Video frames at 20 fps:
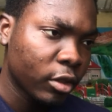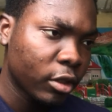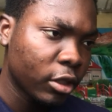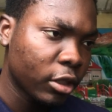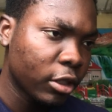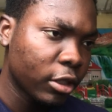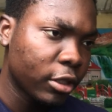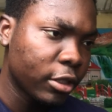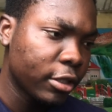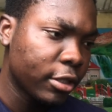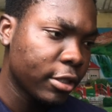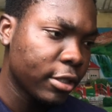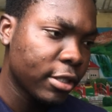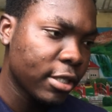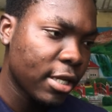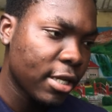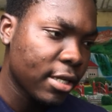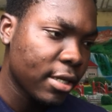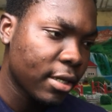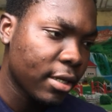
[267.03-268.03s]
Okay, this is
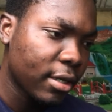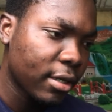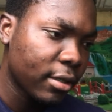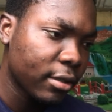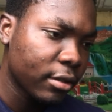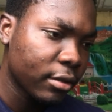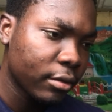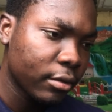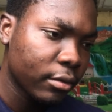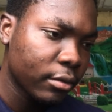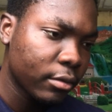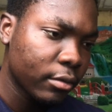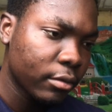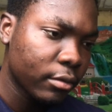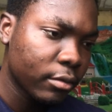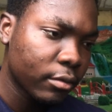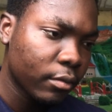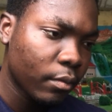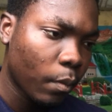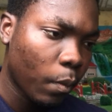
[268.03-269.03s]
the
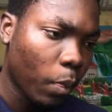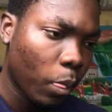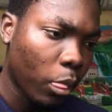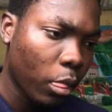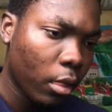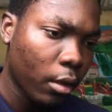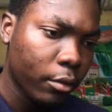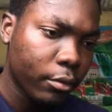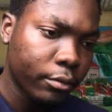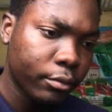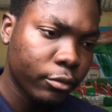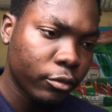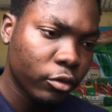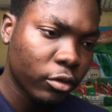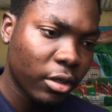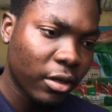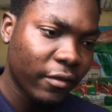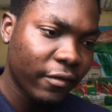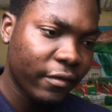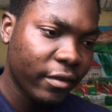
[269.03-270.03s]
you
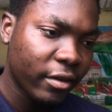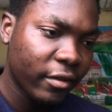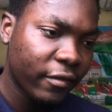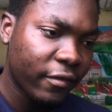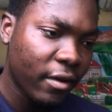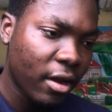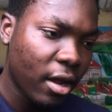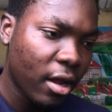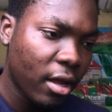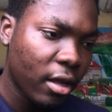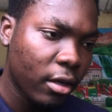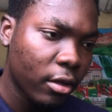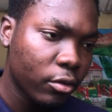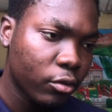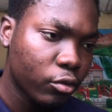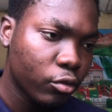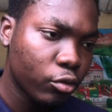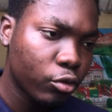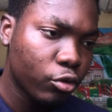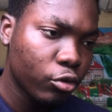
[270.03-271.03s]
can verify
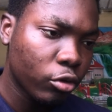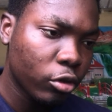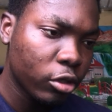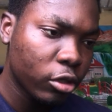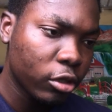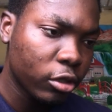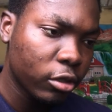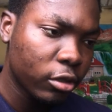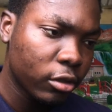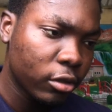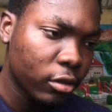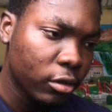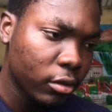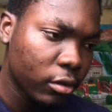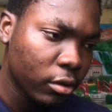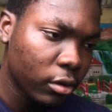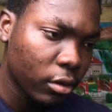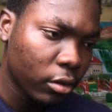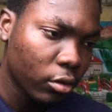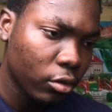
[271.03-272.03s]
to join it.
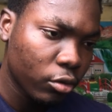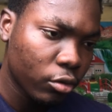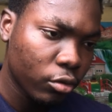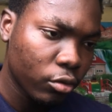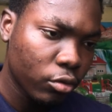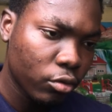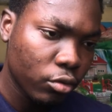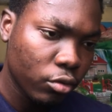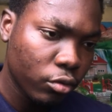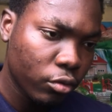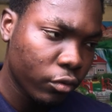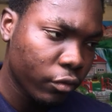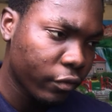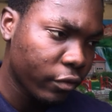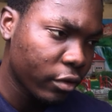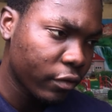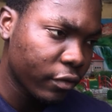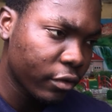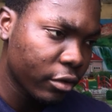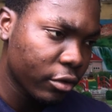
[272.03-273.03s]
Also go to
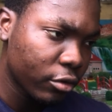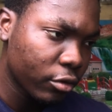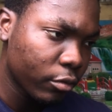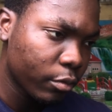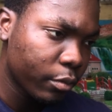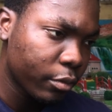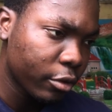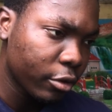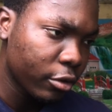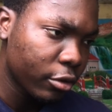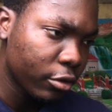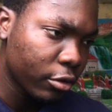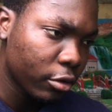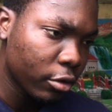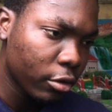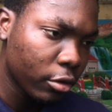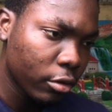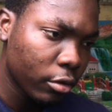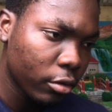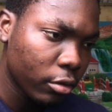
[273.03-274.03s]
verification page.
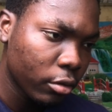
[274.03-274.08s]
Okay.